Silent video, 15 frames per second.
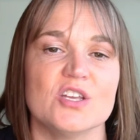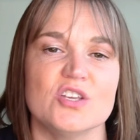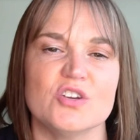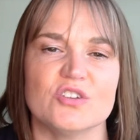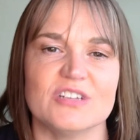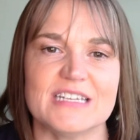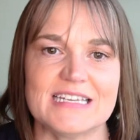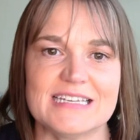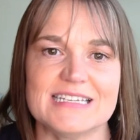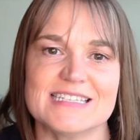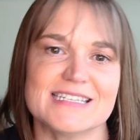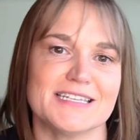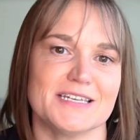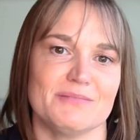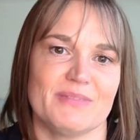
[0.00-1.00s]
you'll
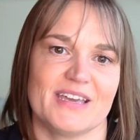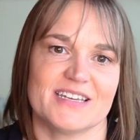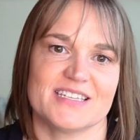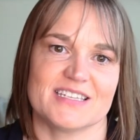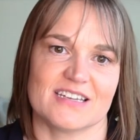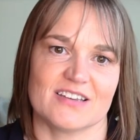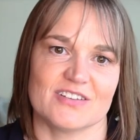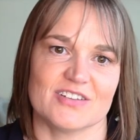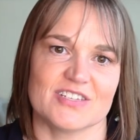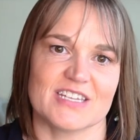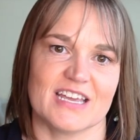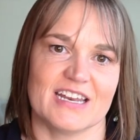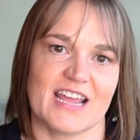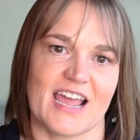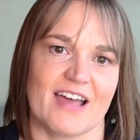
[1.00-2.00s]
easily make sales
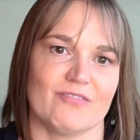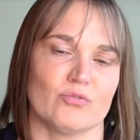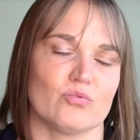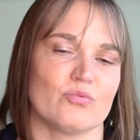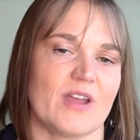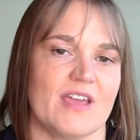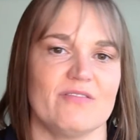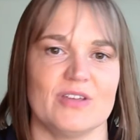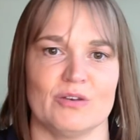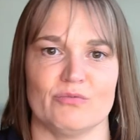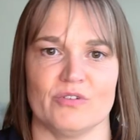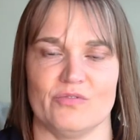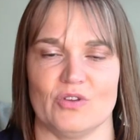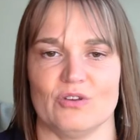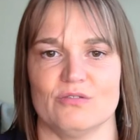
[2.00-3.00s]
and have raving
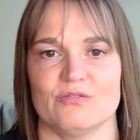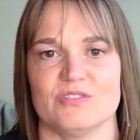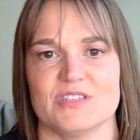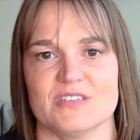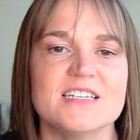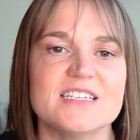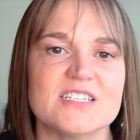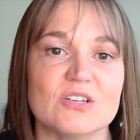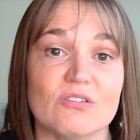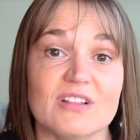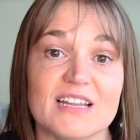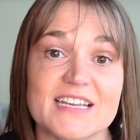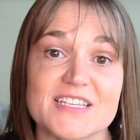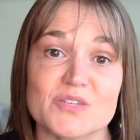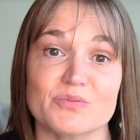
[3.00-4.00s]
reviews. So
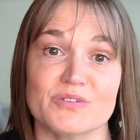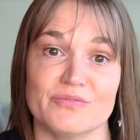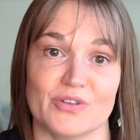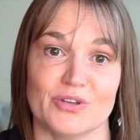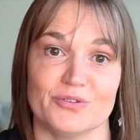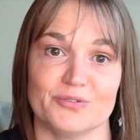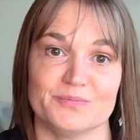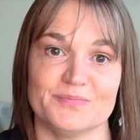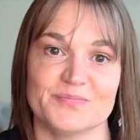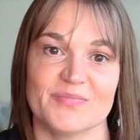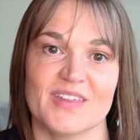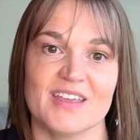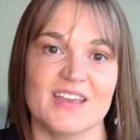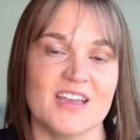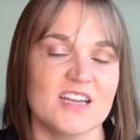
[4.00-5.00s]
let's review.
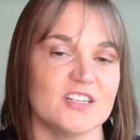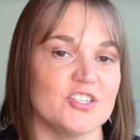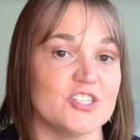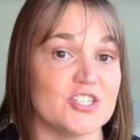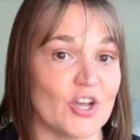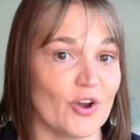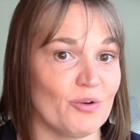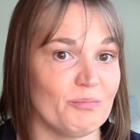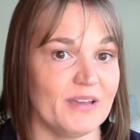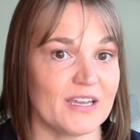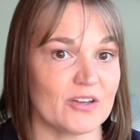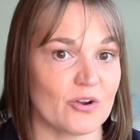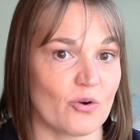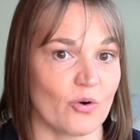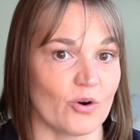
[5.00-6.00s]
Don't make
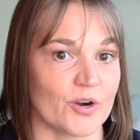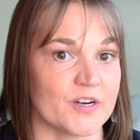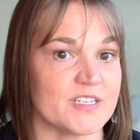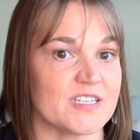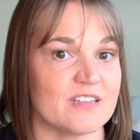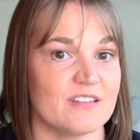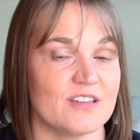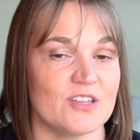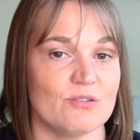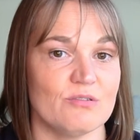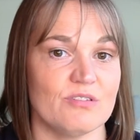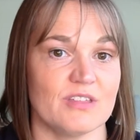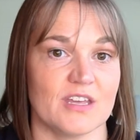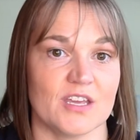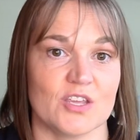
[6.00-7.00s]
a course that you
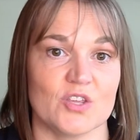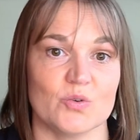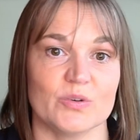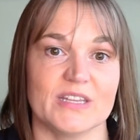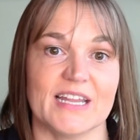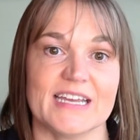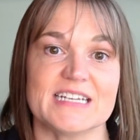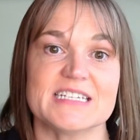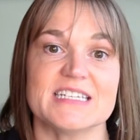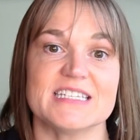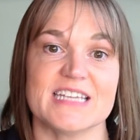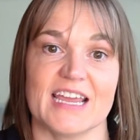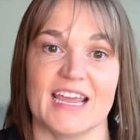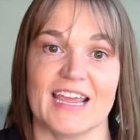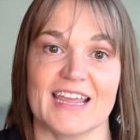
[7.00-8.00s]
think you would like to
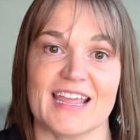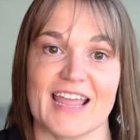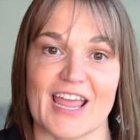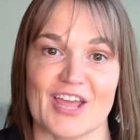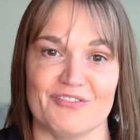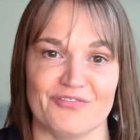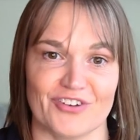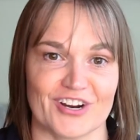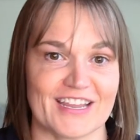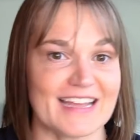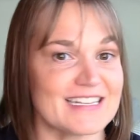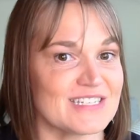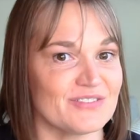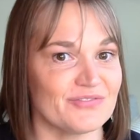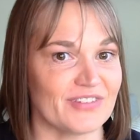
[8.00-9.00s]
take and
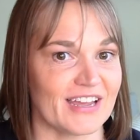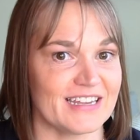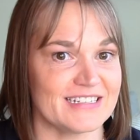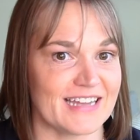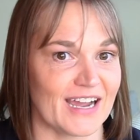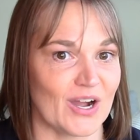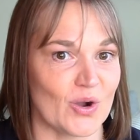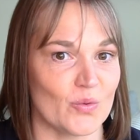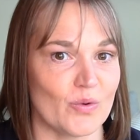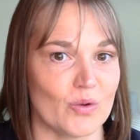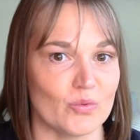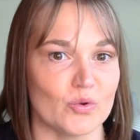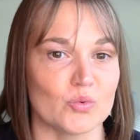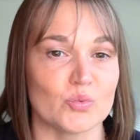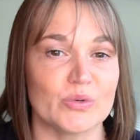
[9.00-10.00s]
forget to find out what
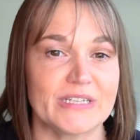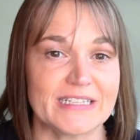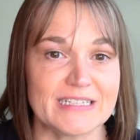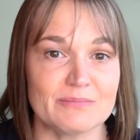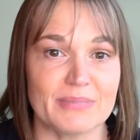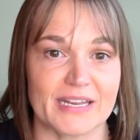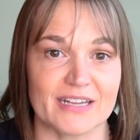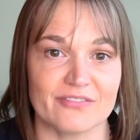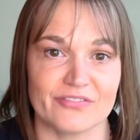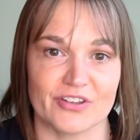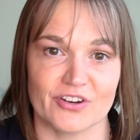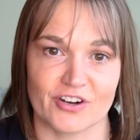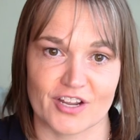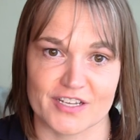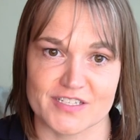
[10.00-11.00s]
will really benefit
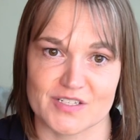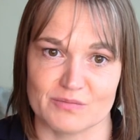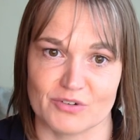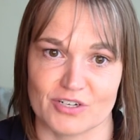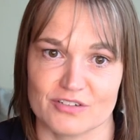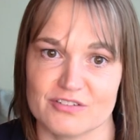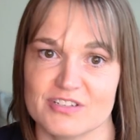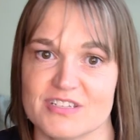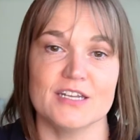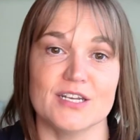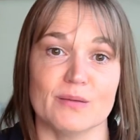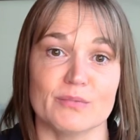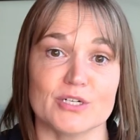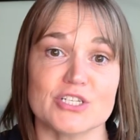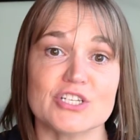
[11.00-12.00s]
your customers.
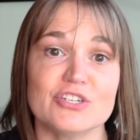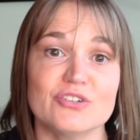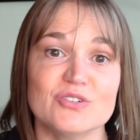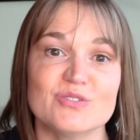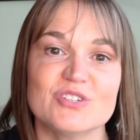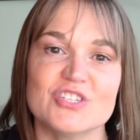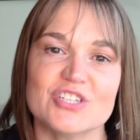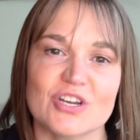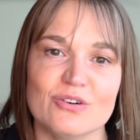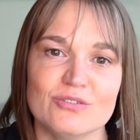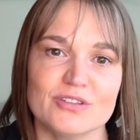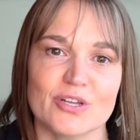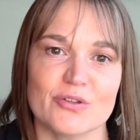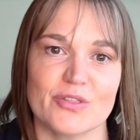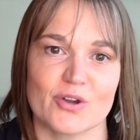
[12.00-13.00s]
Number two,
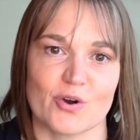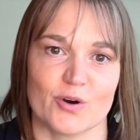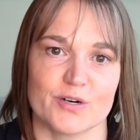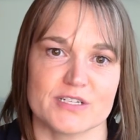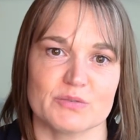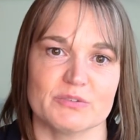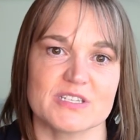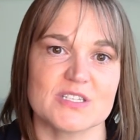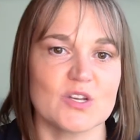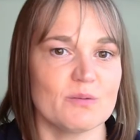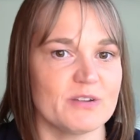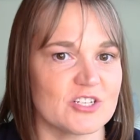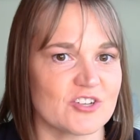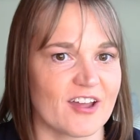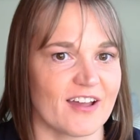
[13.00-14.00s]
don't load the course with so
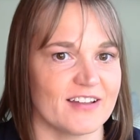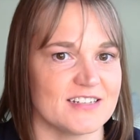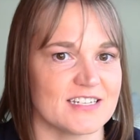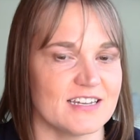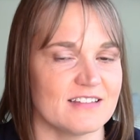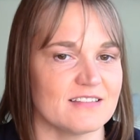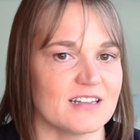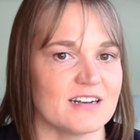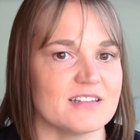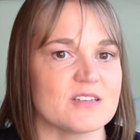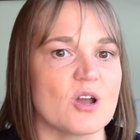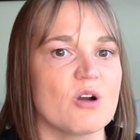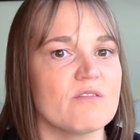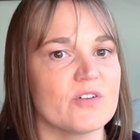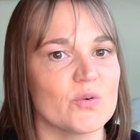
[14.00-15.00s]
much content that it's
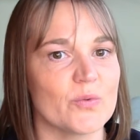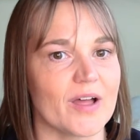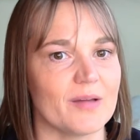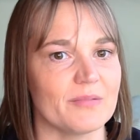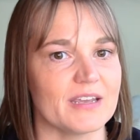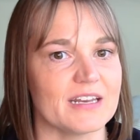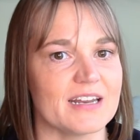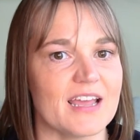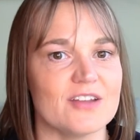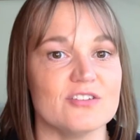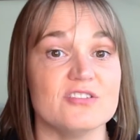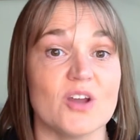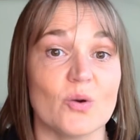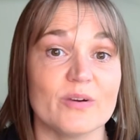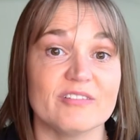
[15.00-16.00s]
overwhelming and
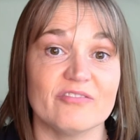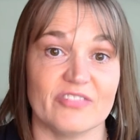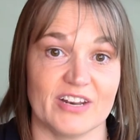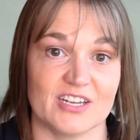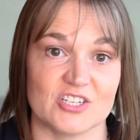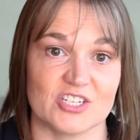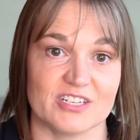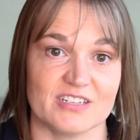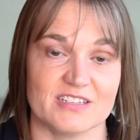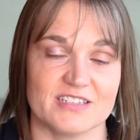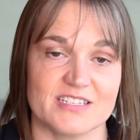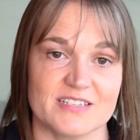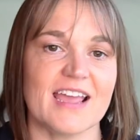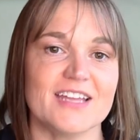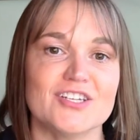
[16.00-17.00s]
no one
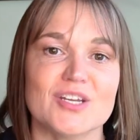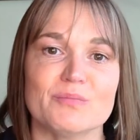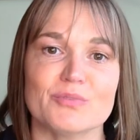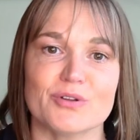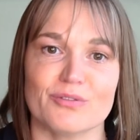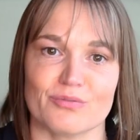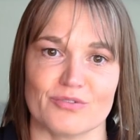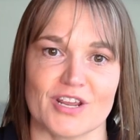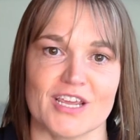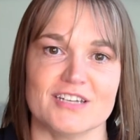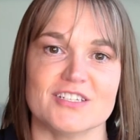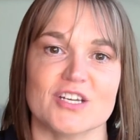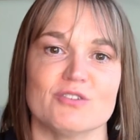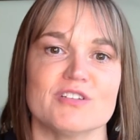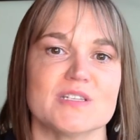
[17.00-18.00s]
finishes. And number three,
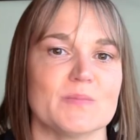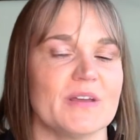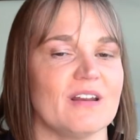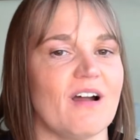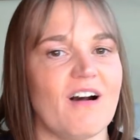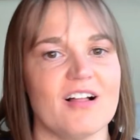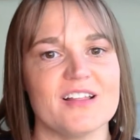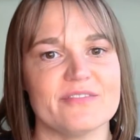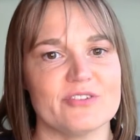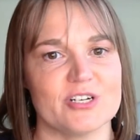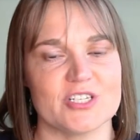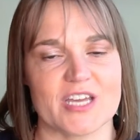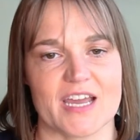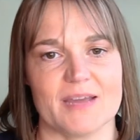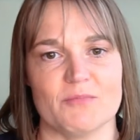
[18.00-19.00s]
don't spend all of your
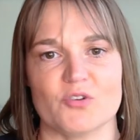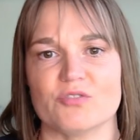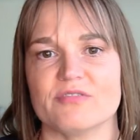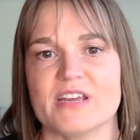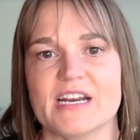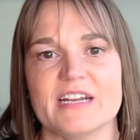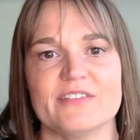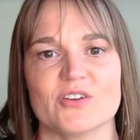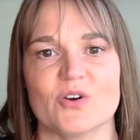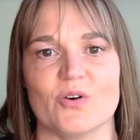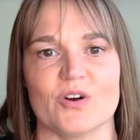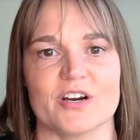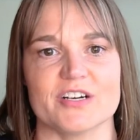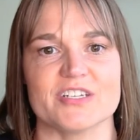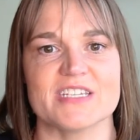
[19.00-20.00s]
time creating the
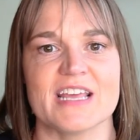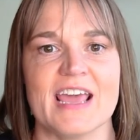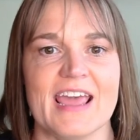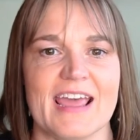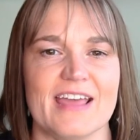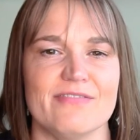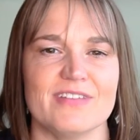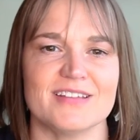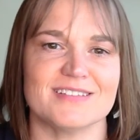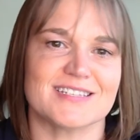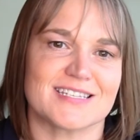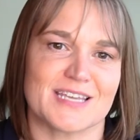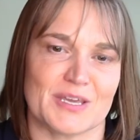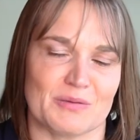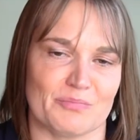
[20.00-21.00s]
course and then
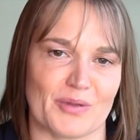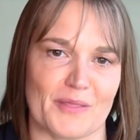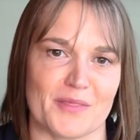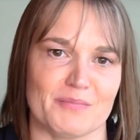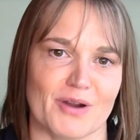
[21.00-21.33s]
skimp on